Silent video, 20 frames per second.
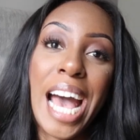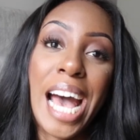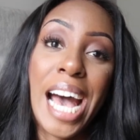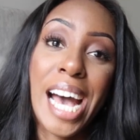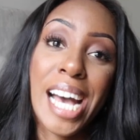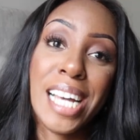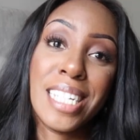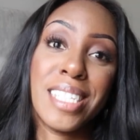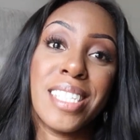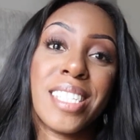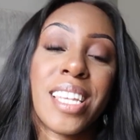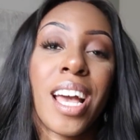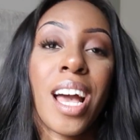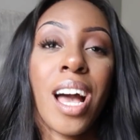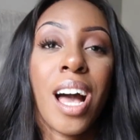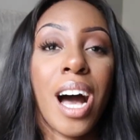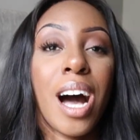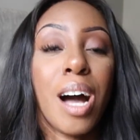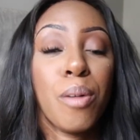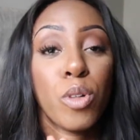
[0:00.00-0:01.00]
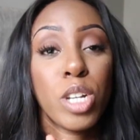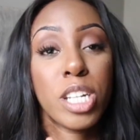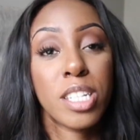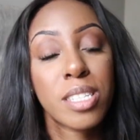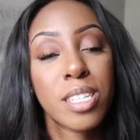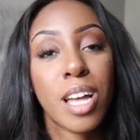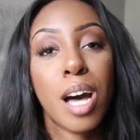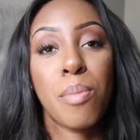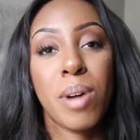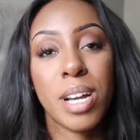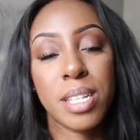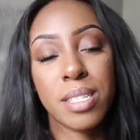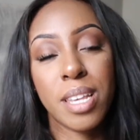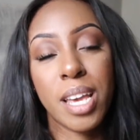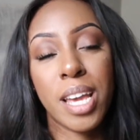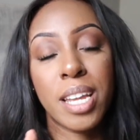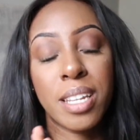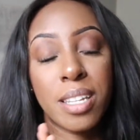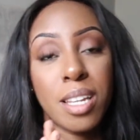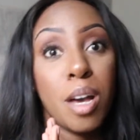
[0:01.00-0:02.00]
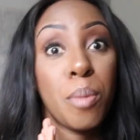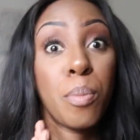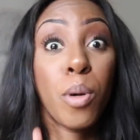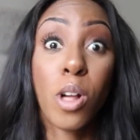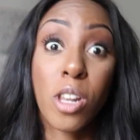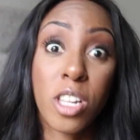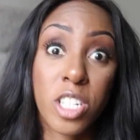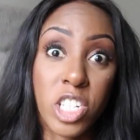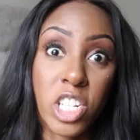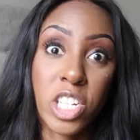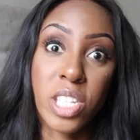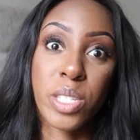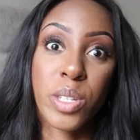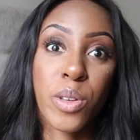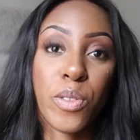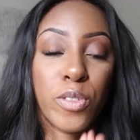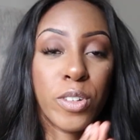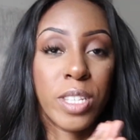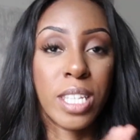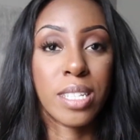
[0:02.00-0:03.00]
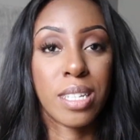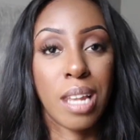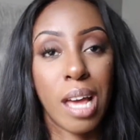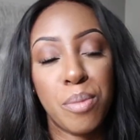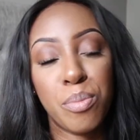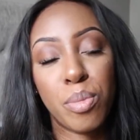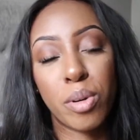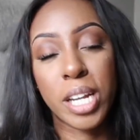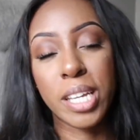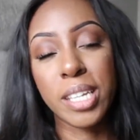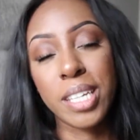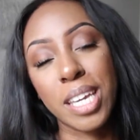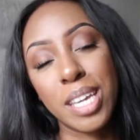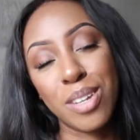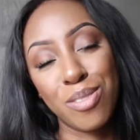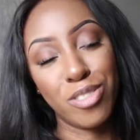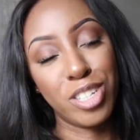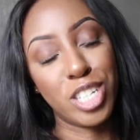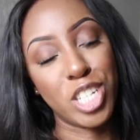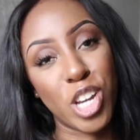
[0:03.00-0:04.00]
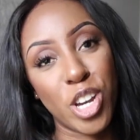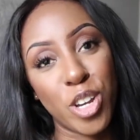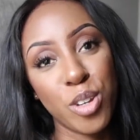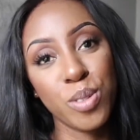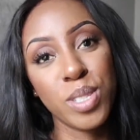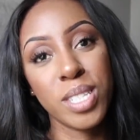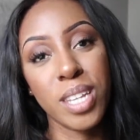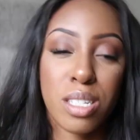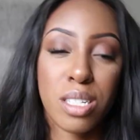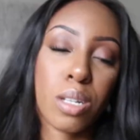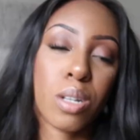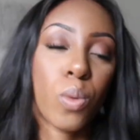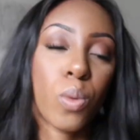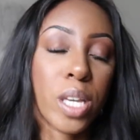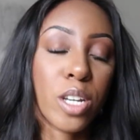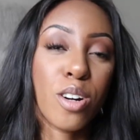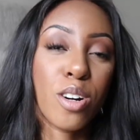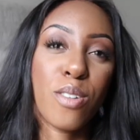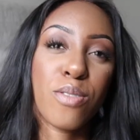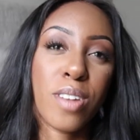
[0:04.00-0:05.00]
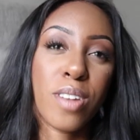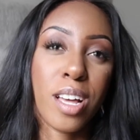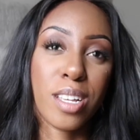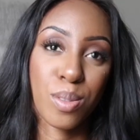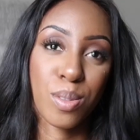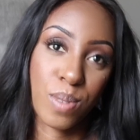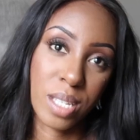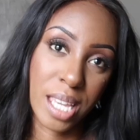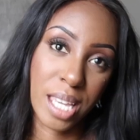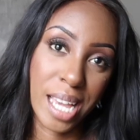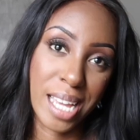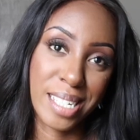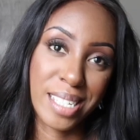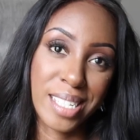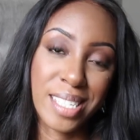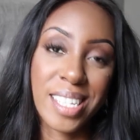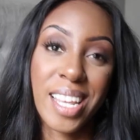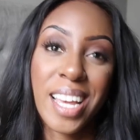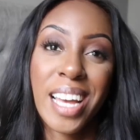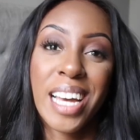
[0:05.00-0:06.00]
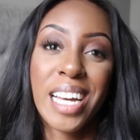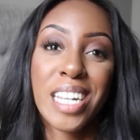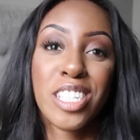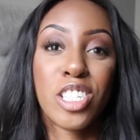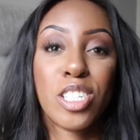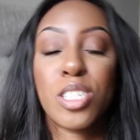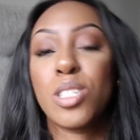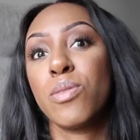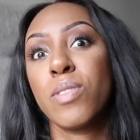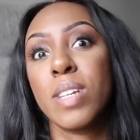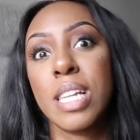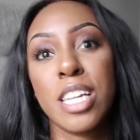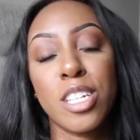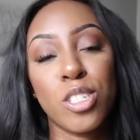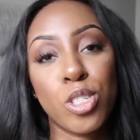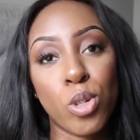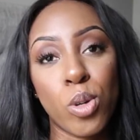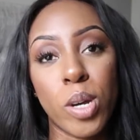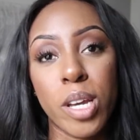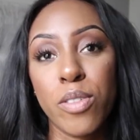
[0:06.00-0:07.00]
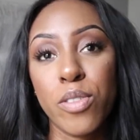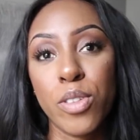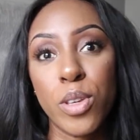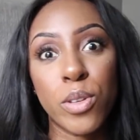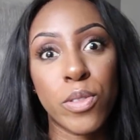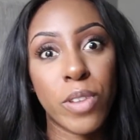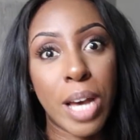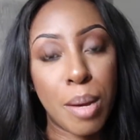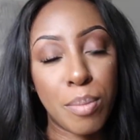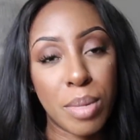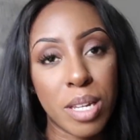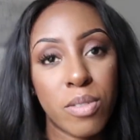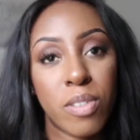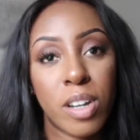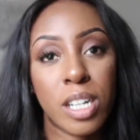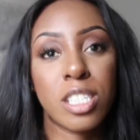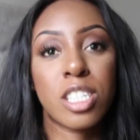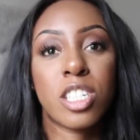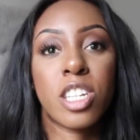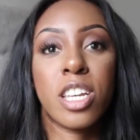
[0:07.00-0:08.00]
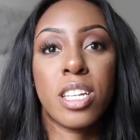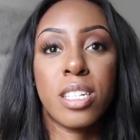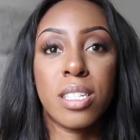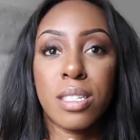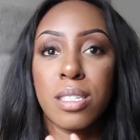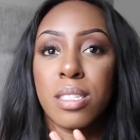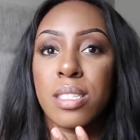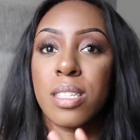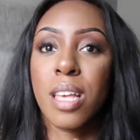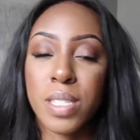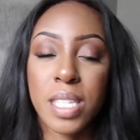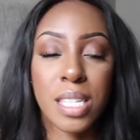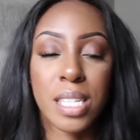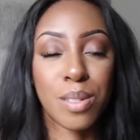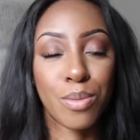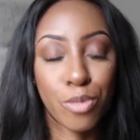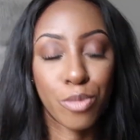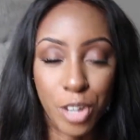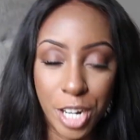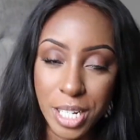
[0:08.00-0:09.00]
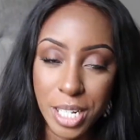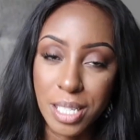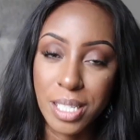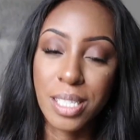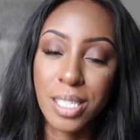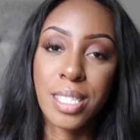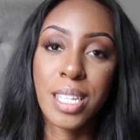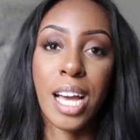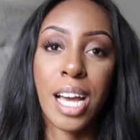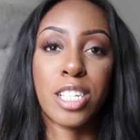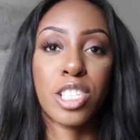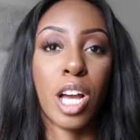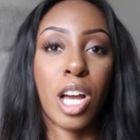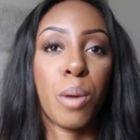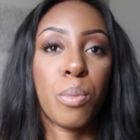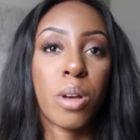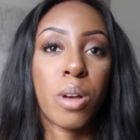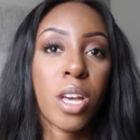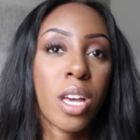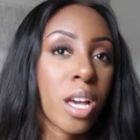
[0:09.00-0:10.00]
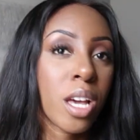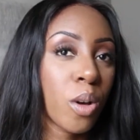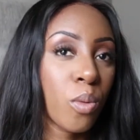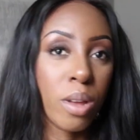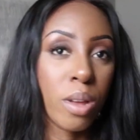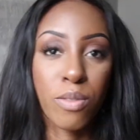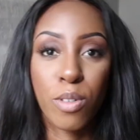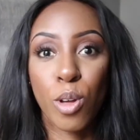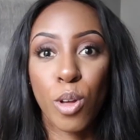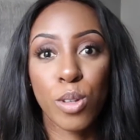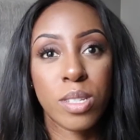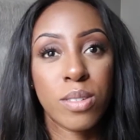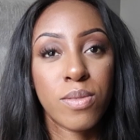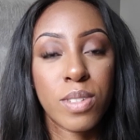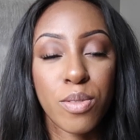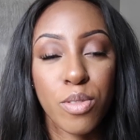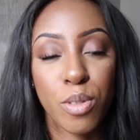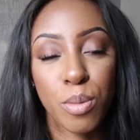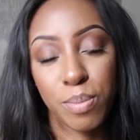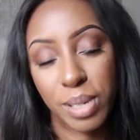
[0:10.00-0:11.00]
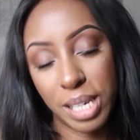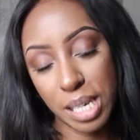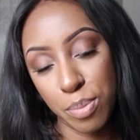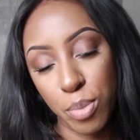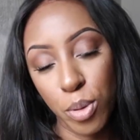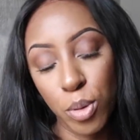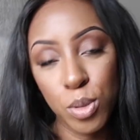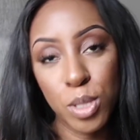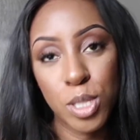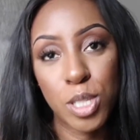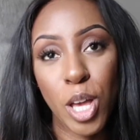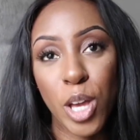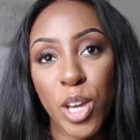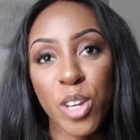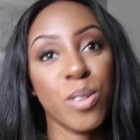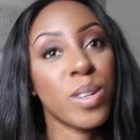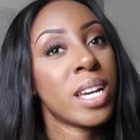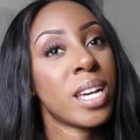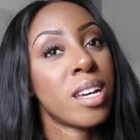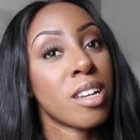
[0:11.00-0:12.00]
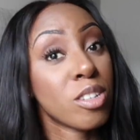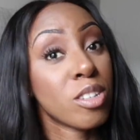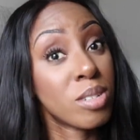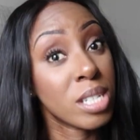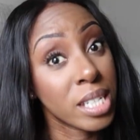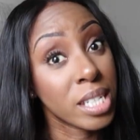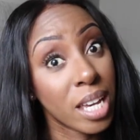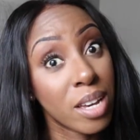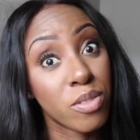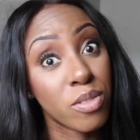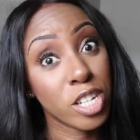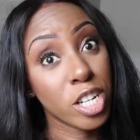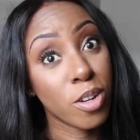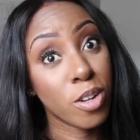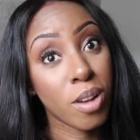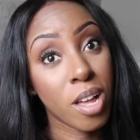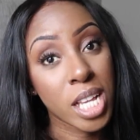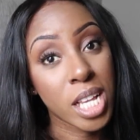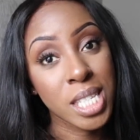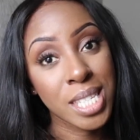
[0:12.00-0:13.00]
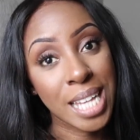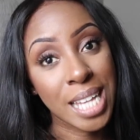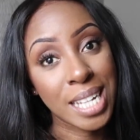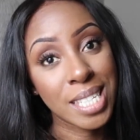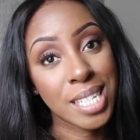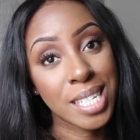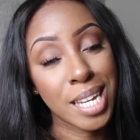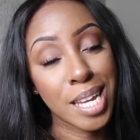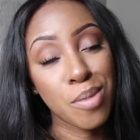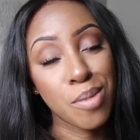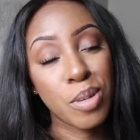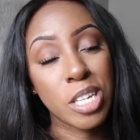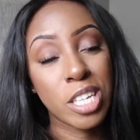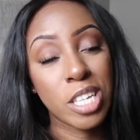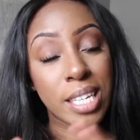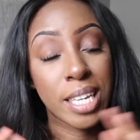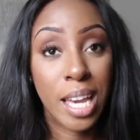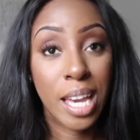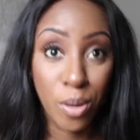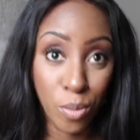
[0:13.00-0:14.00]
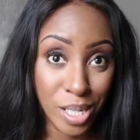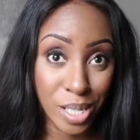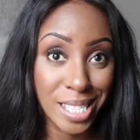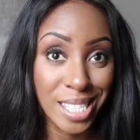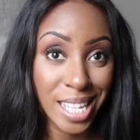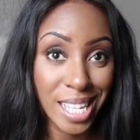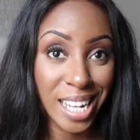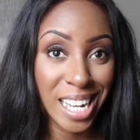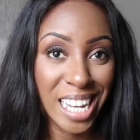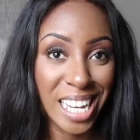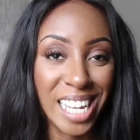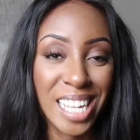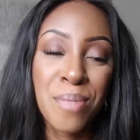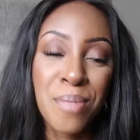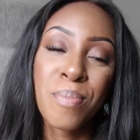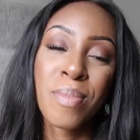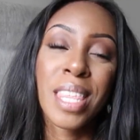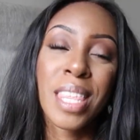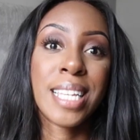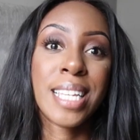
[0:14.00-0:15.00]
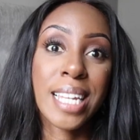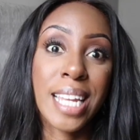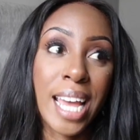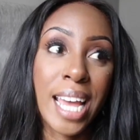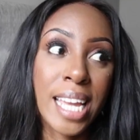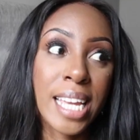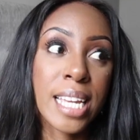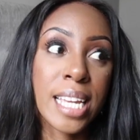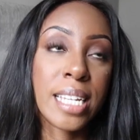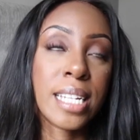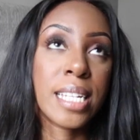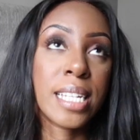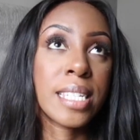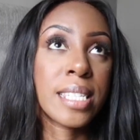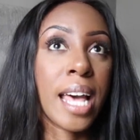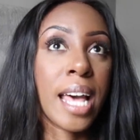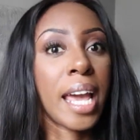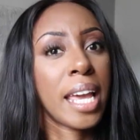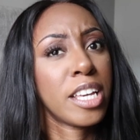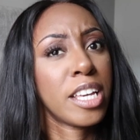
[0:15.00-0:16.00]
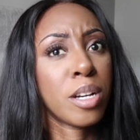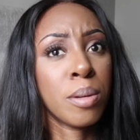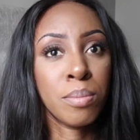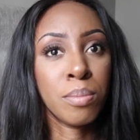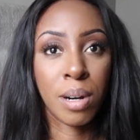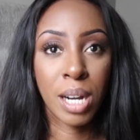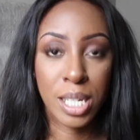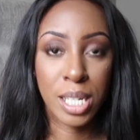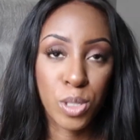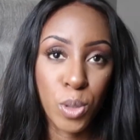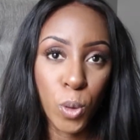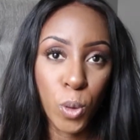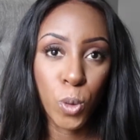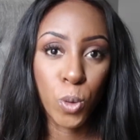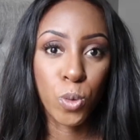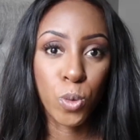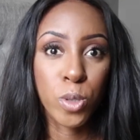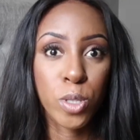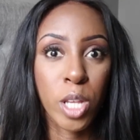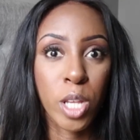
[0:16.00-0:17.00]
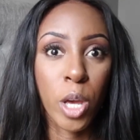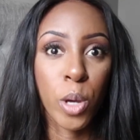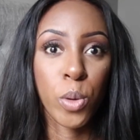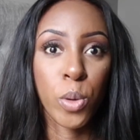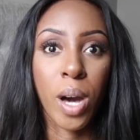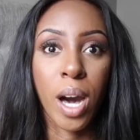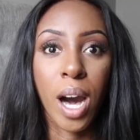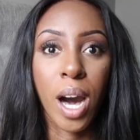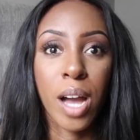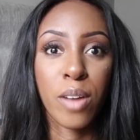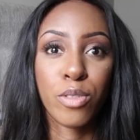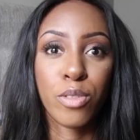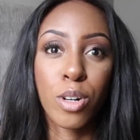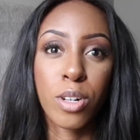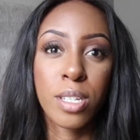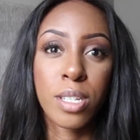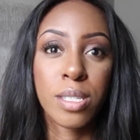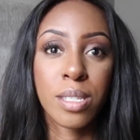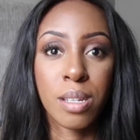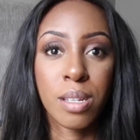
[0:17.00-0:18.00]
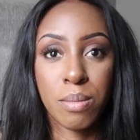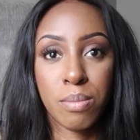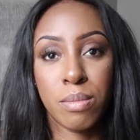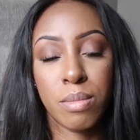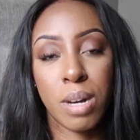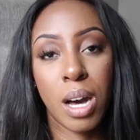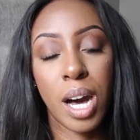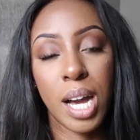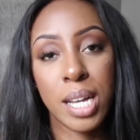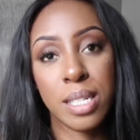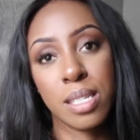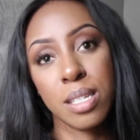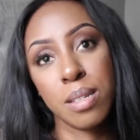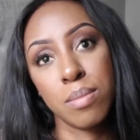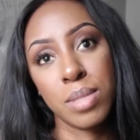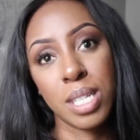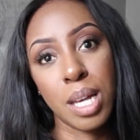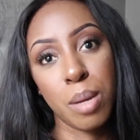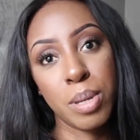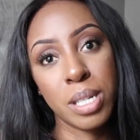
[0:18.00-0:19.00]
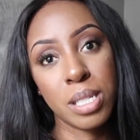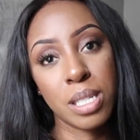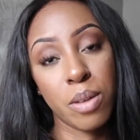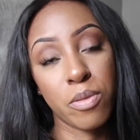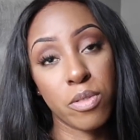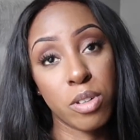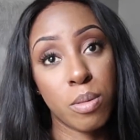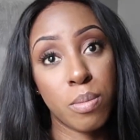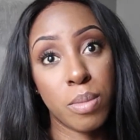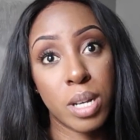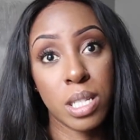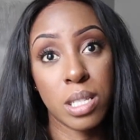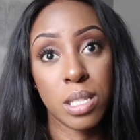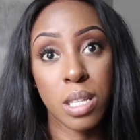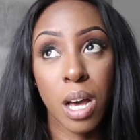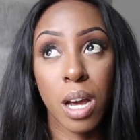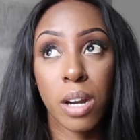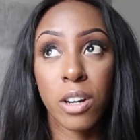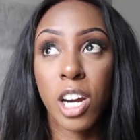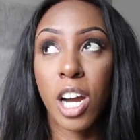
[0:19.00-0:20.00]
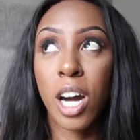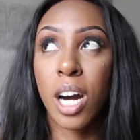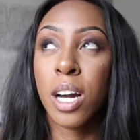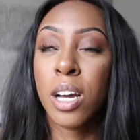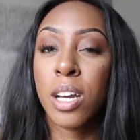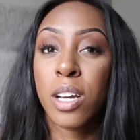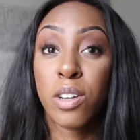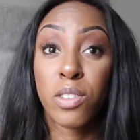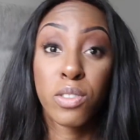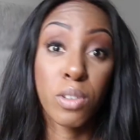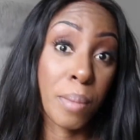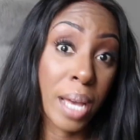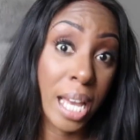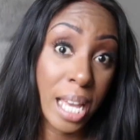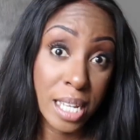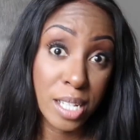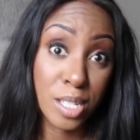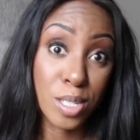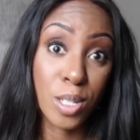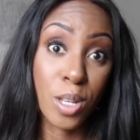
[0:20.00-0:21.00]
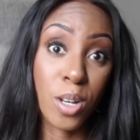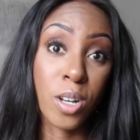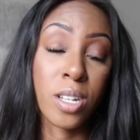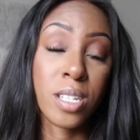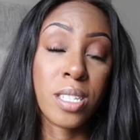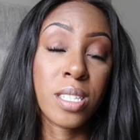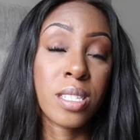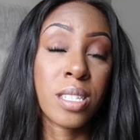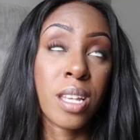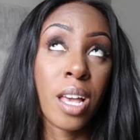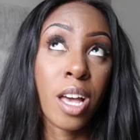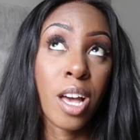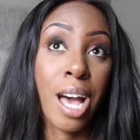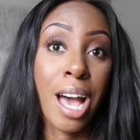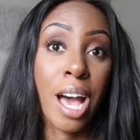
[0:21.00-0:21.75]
and I'm going to start by saying apologies for the slight break in videos. I took a week off last weekend just to really enjoy a few family functions, see some friends, catch up with lots of different people. So you didn't get a video last Saturday, but you're getting one today. Today is a combined haul, so I've got some items I picked up from Zara, from Asos,